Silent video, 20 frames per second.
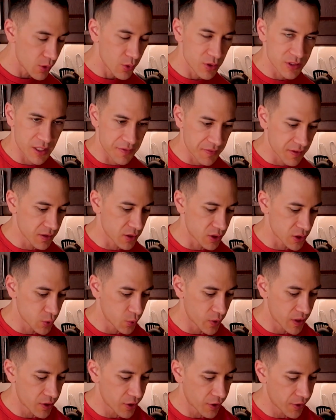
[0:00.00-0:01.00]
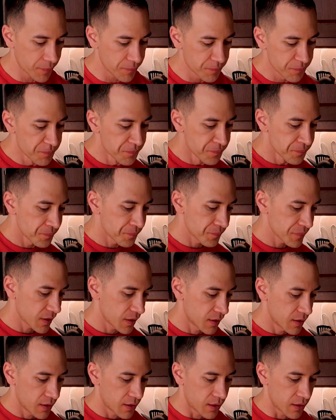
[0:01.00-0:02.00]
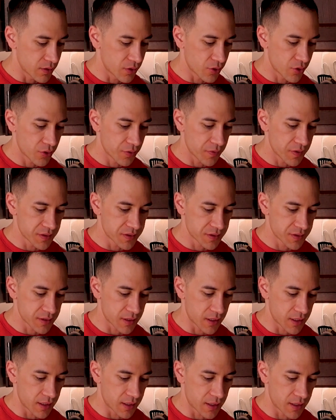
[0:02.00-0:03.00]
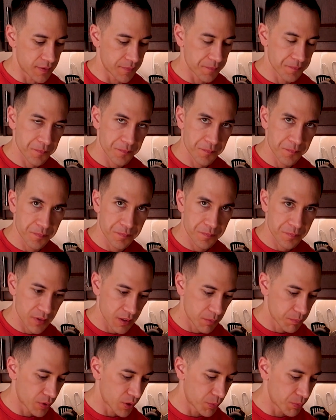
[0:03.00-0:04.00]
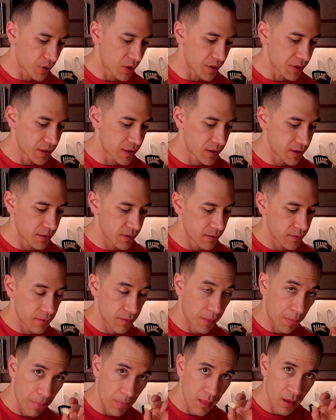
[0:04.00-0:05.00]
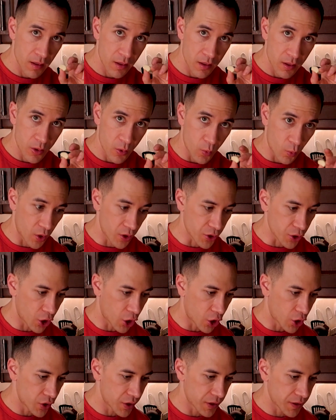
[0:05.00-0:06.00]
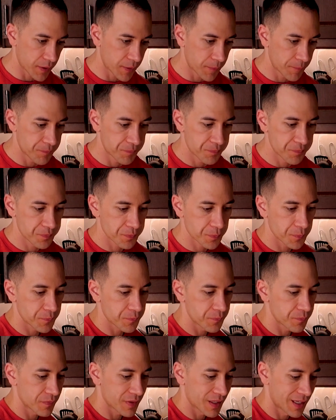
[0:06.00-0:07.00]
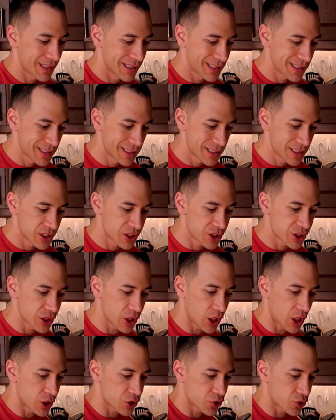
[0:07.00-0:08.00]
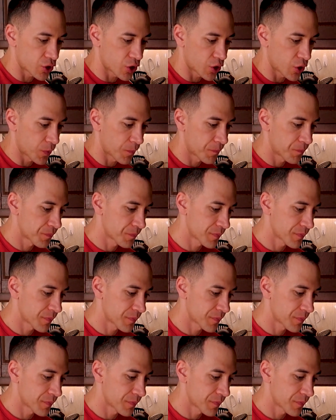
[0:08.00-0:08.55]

which I think they're sweeter, a little of this purple onion, 1 garlic, cilantro,